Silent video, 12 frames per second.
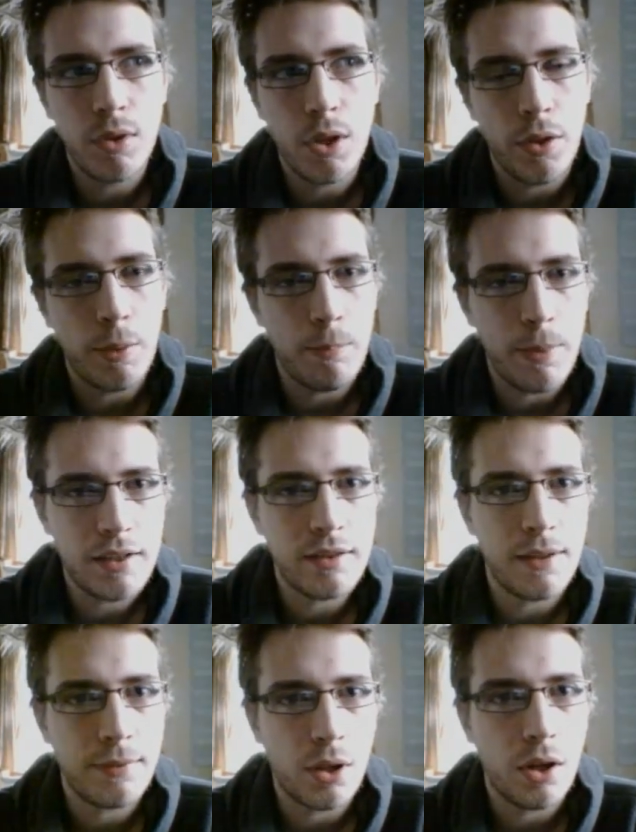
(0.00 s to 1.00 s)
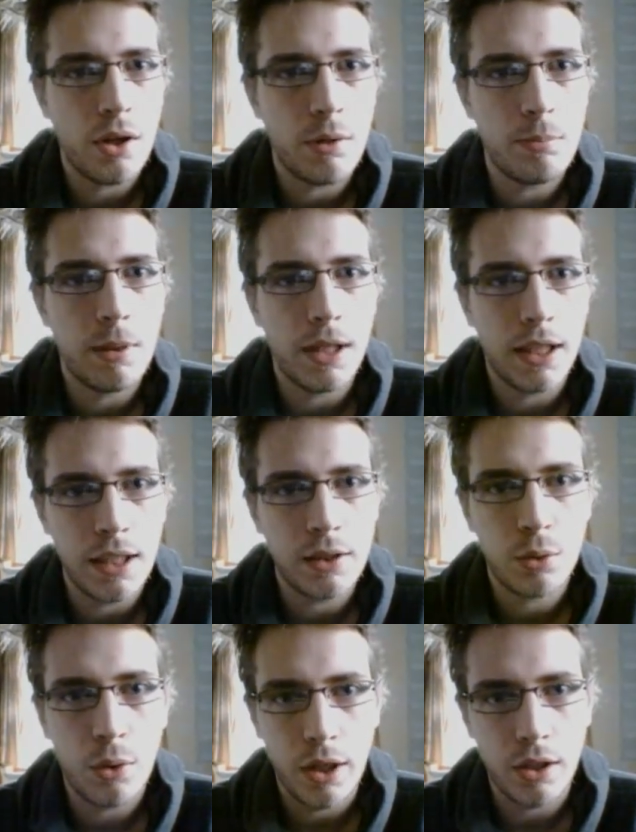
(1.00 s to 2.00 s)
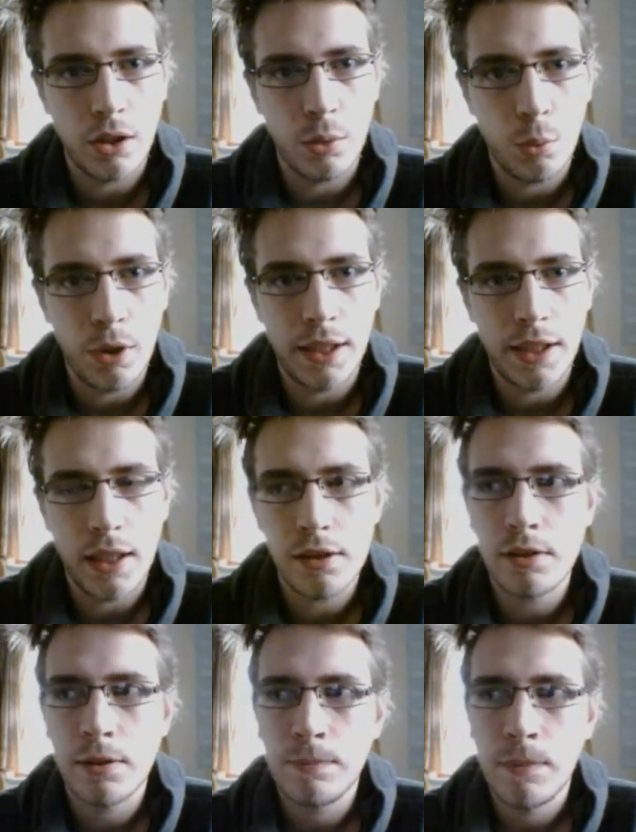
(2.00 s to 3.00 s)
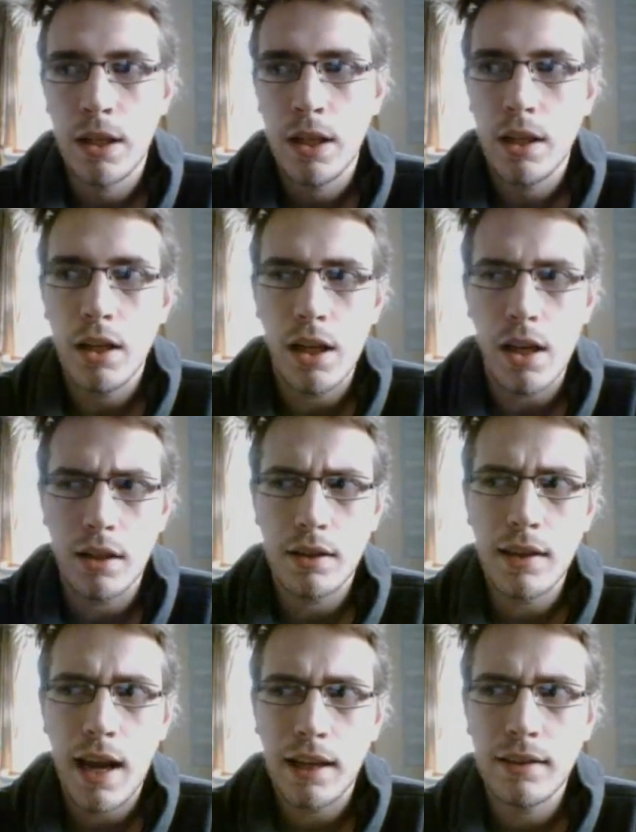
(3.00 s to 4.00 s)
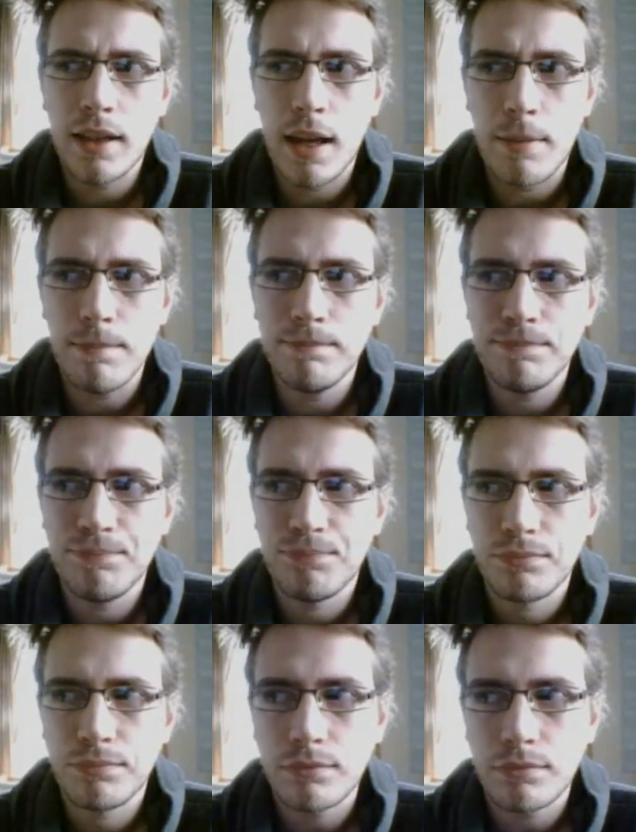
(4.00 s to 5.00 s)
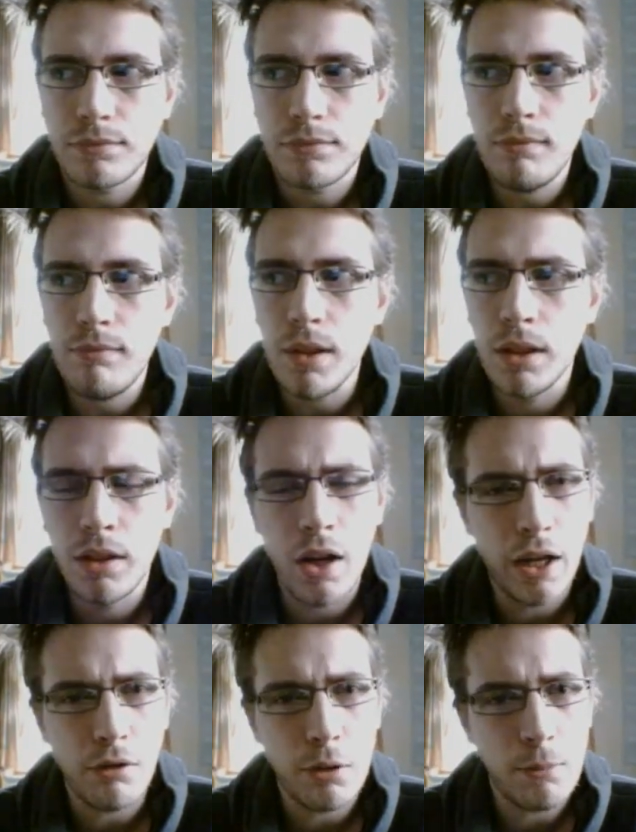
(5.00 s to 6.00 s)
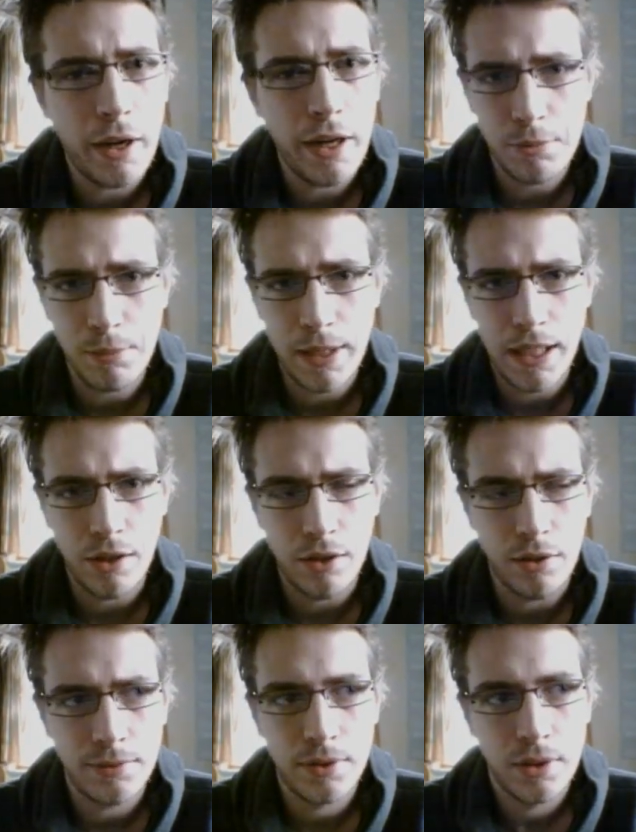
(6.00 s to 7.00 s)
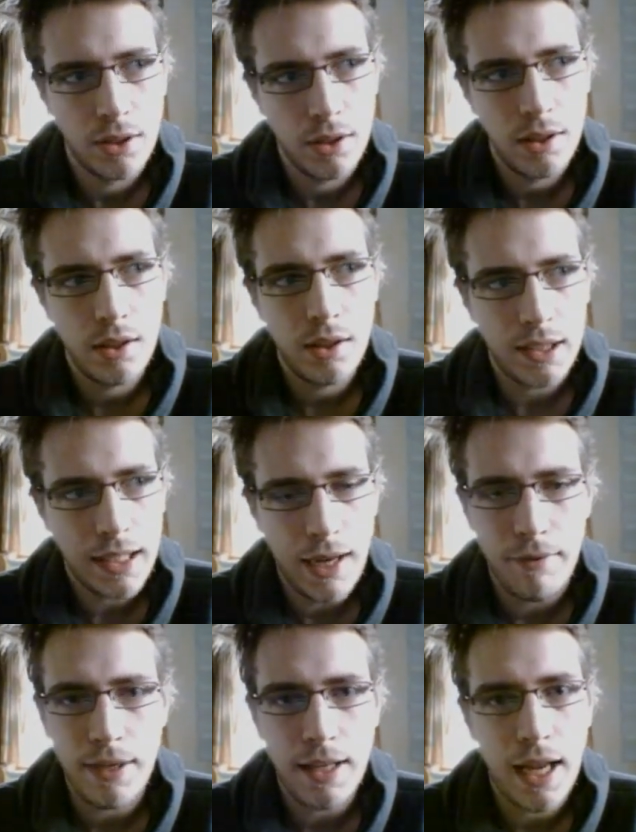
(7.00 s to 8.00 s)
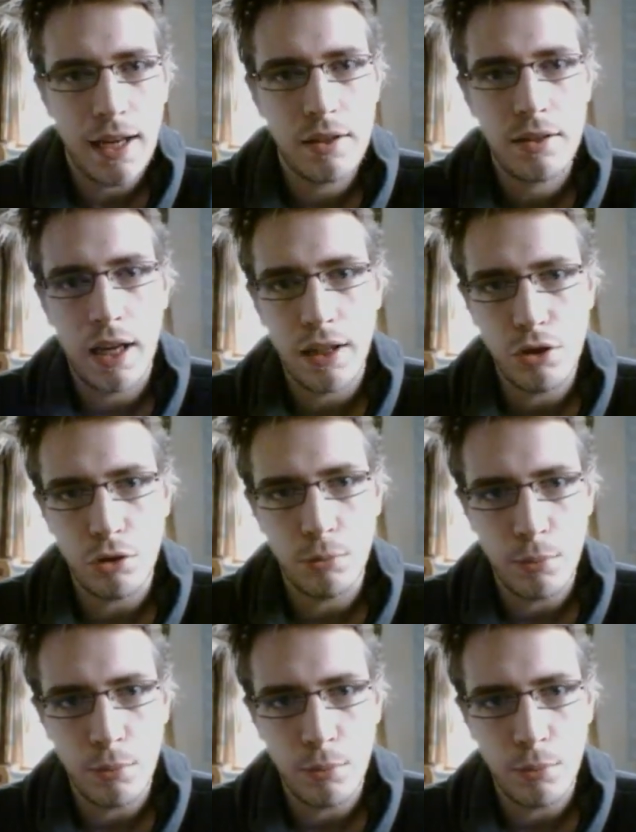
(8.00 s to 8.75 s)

Not the best they've got, but he is quite good at what he does. The tag team kind of reminds me of Kevin Nash and